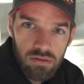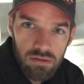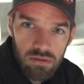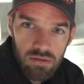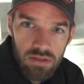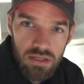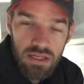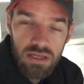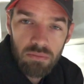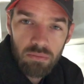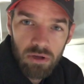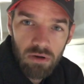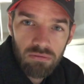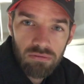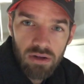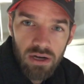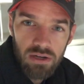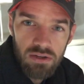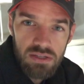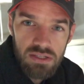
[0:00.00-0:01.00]

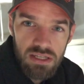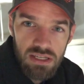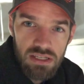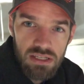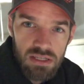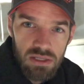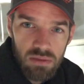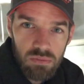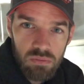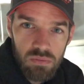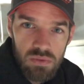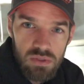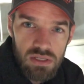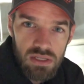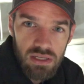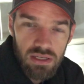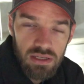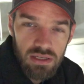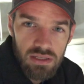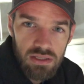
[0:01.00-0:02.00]
dehumidifier systems
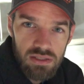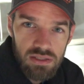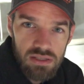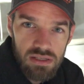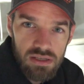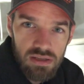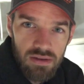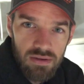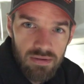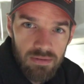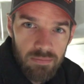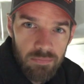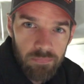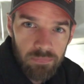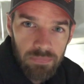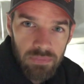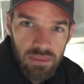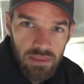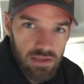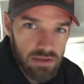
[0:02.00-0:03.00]
is
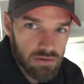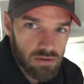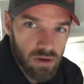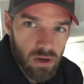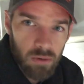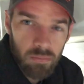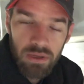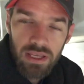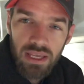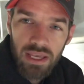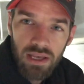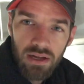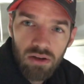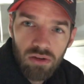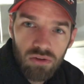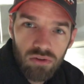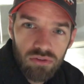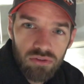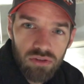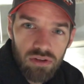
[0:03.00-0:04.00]
these are
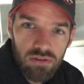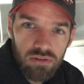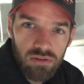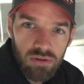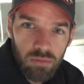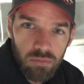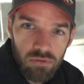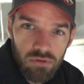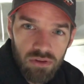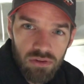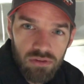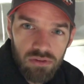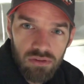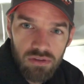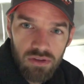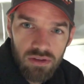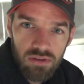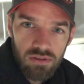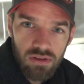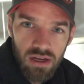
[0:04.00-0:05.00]
mechanical systems.
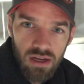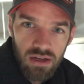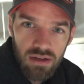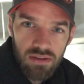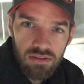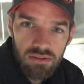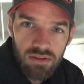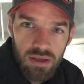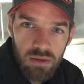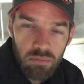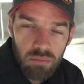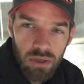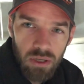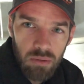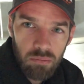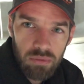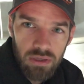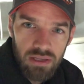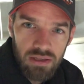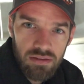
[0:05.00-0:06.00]
This condensate
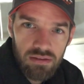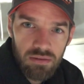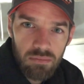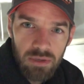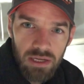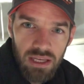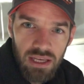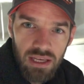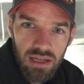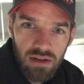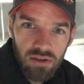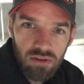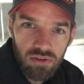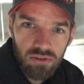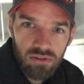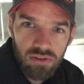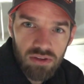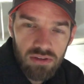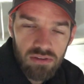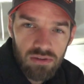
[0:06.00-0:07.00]
pump is a mechanical
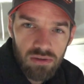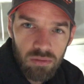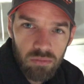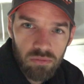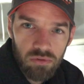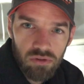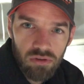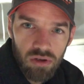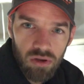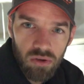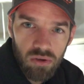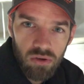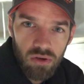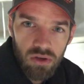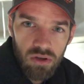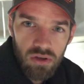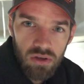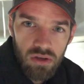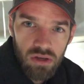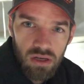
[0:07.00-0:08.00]
system. So
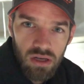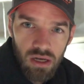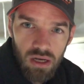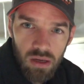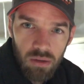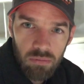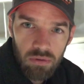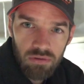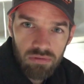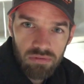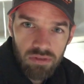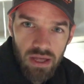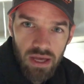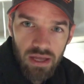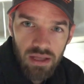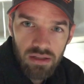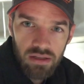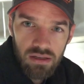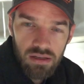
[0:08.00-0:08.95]
if that